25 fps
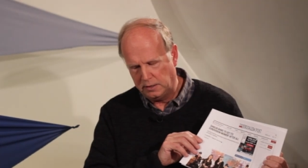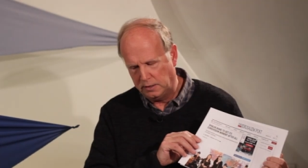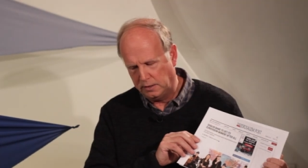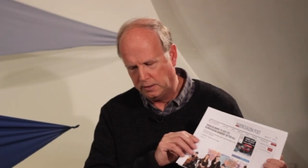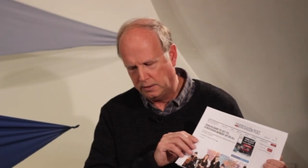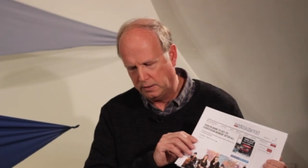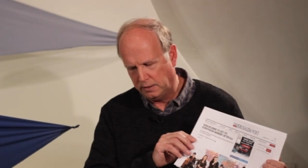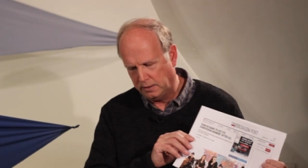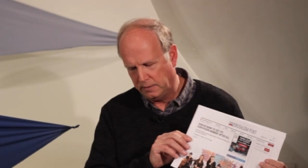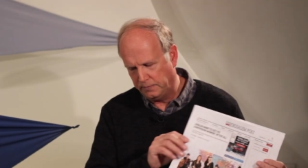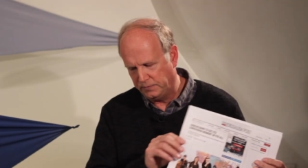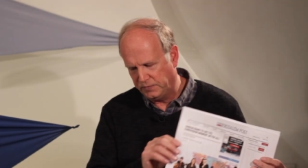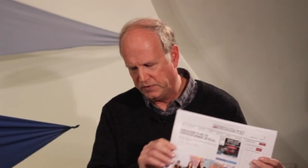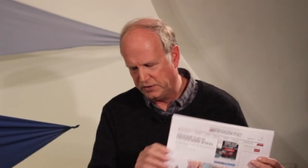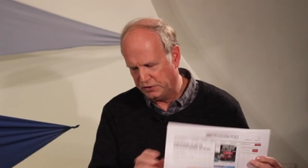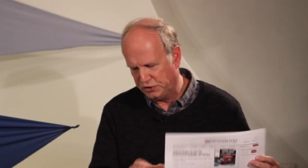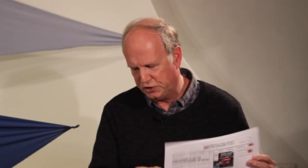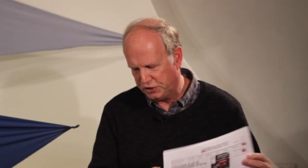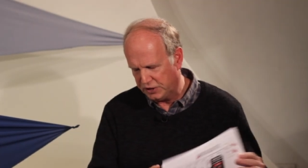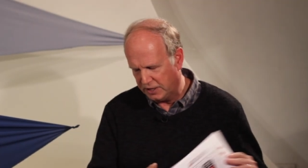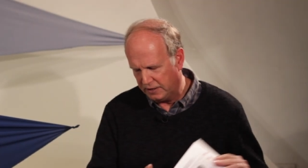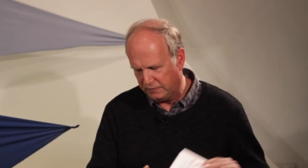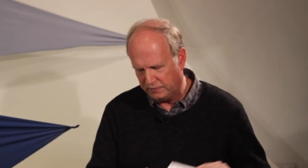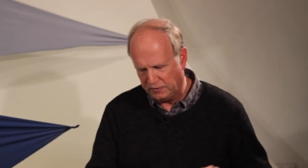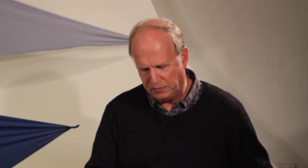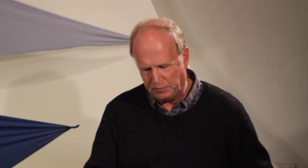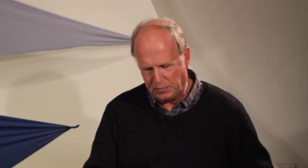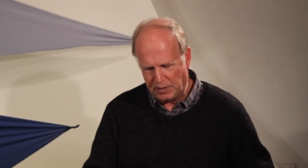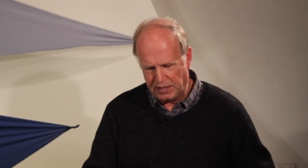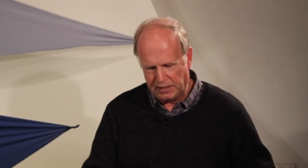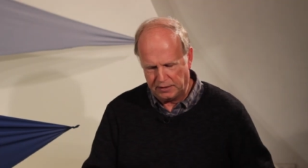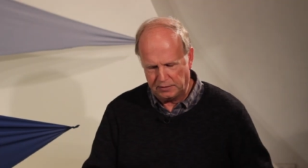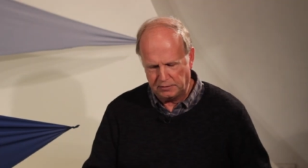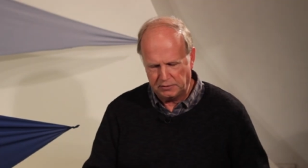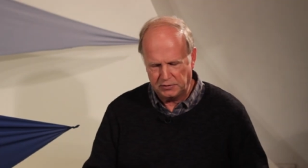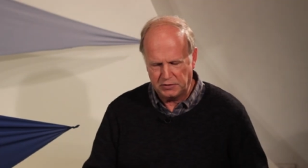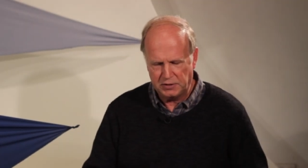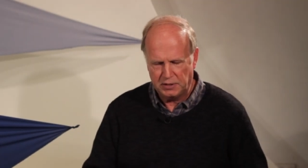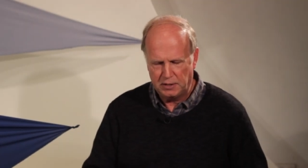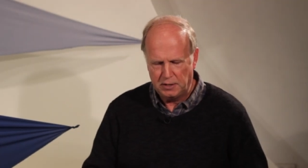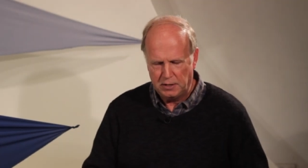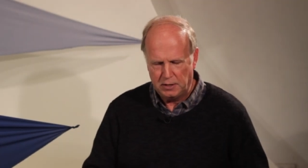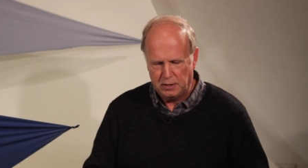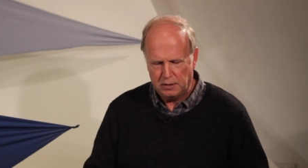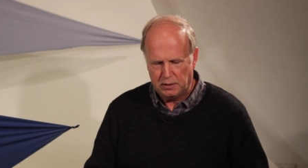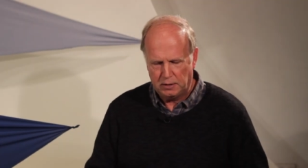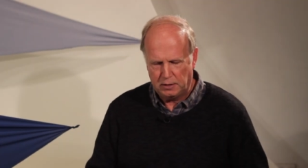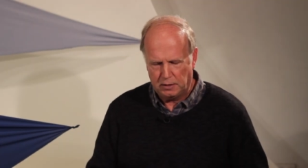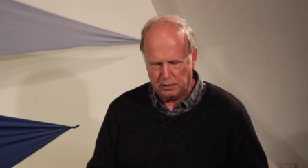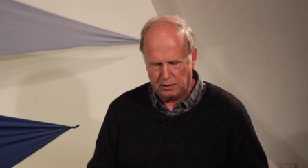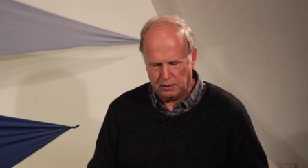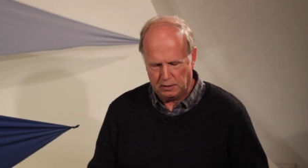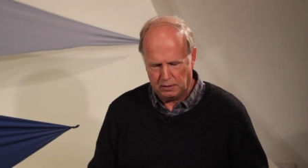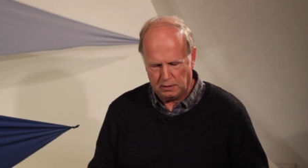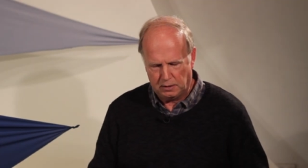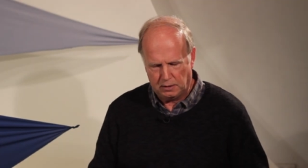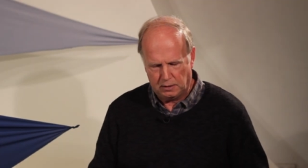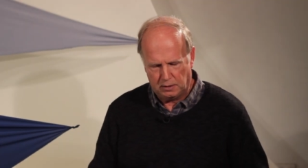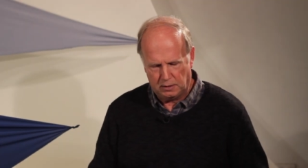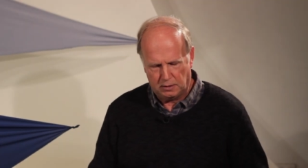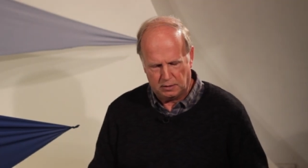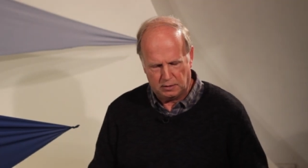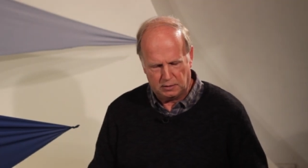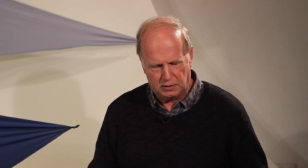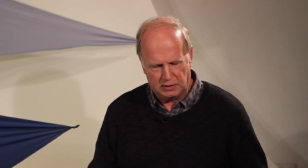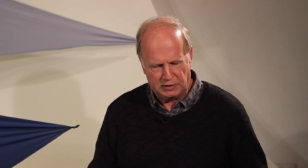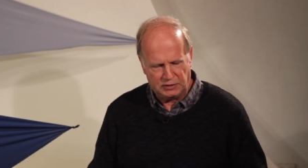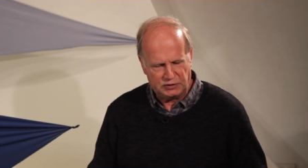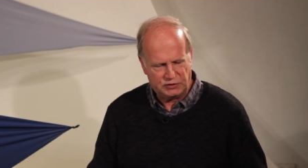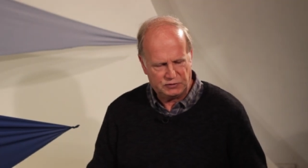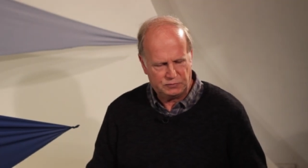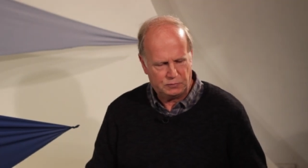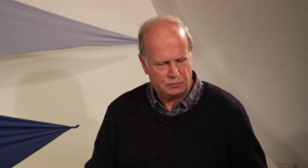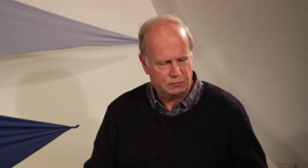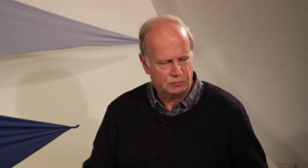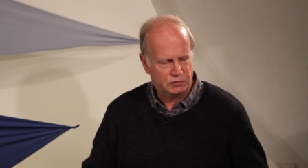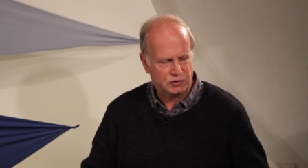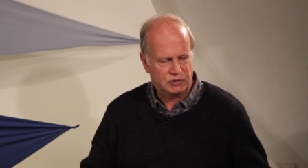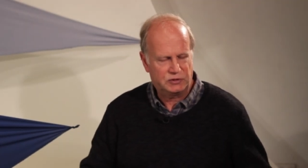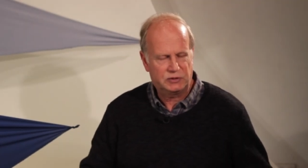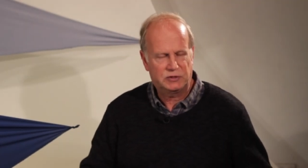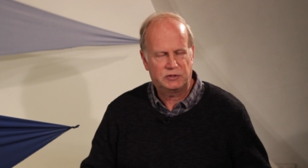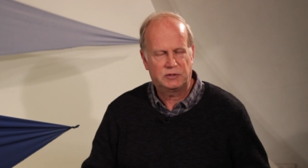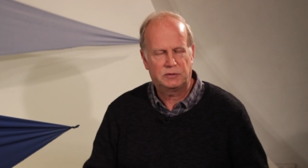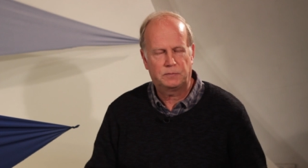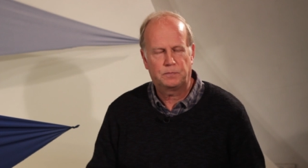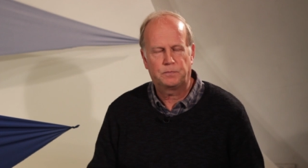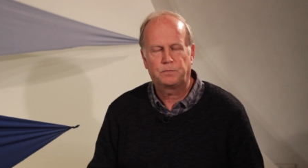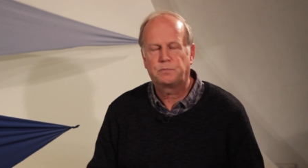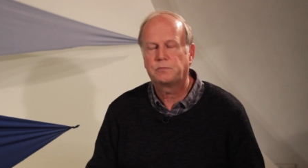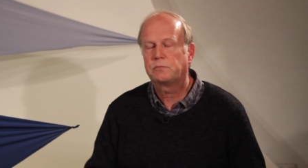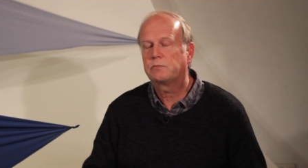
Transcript: Um, the Shalva Band uh, is, was,